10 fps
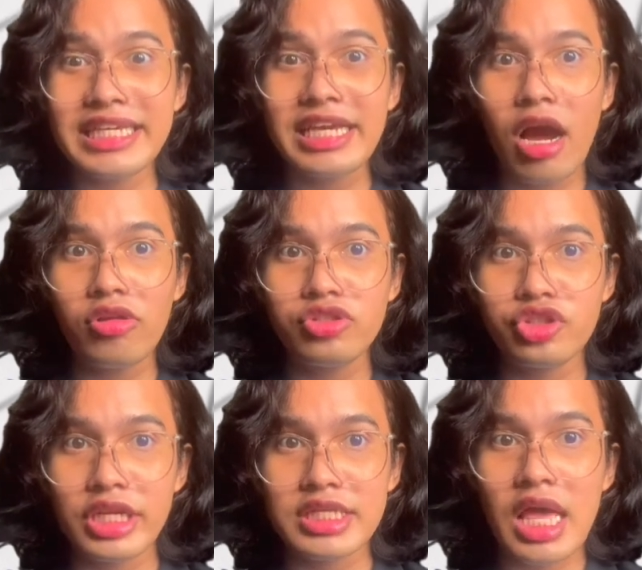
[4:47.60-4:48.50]

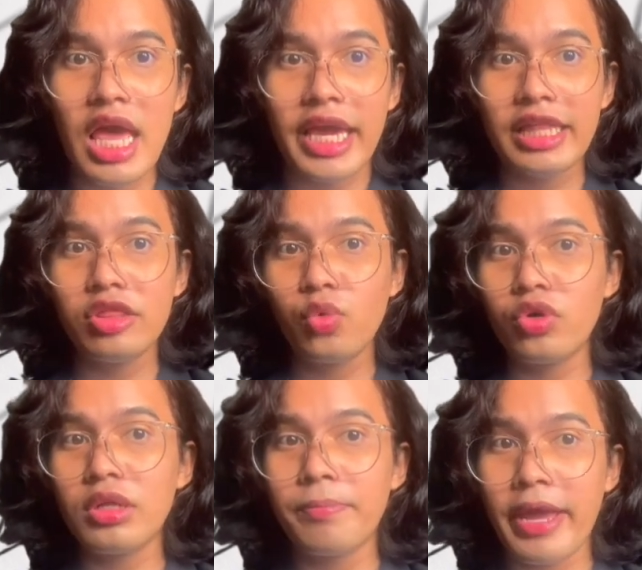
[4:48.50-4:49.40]
countries in the
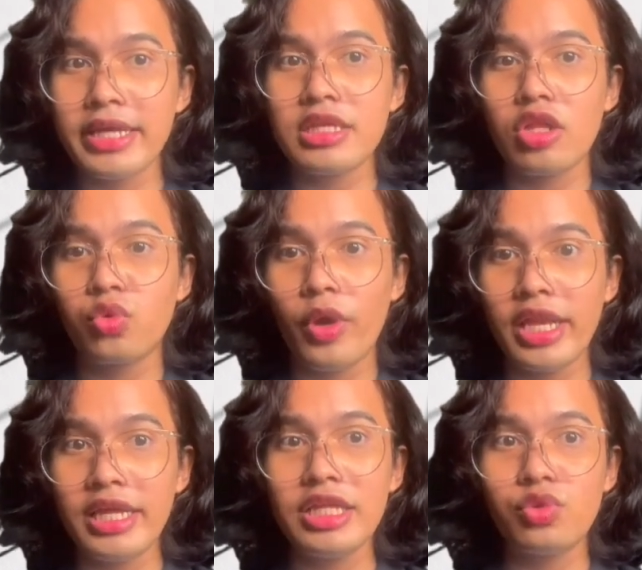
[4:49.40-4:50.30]
World Bank's
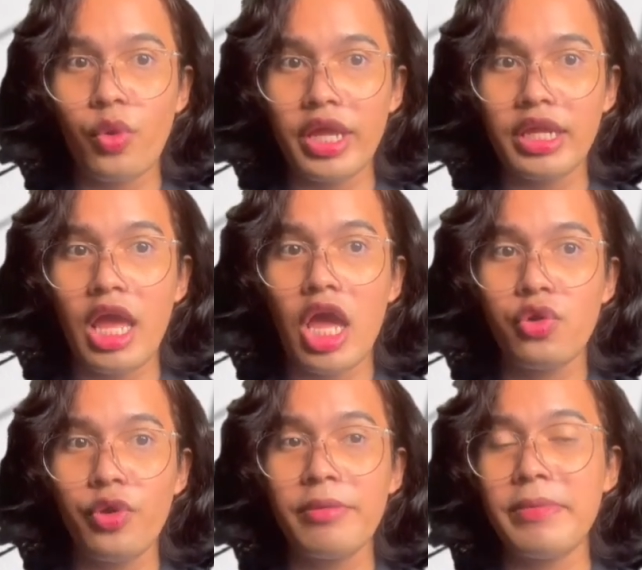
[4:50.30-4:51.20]
2020
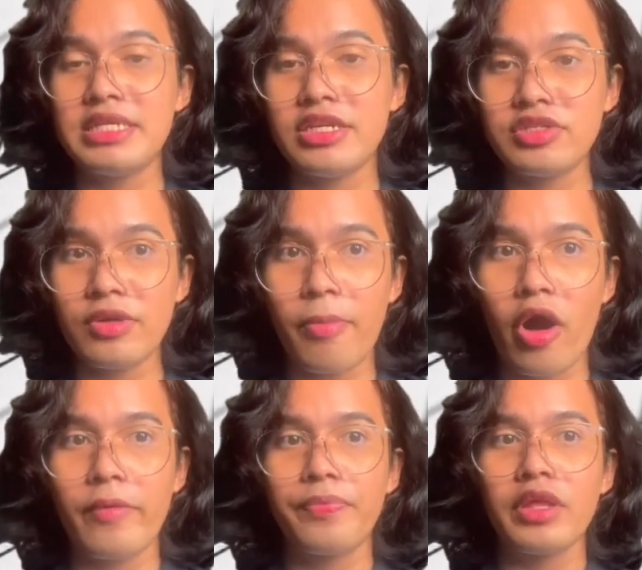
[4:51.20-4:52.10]
Doing Business report,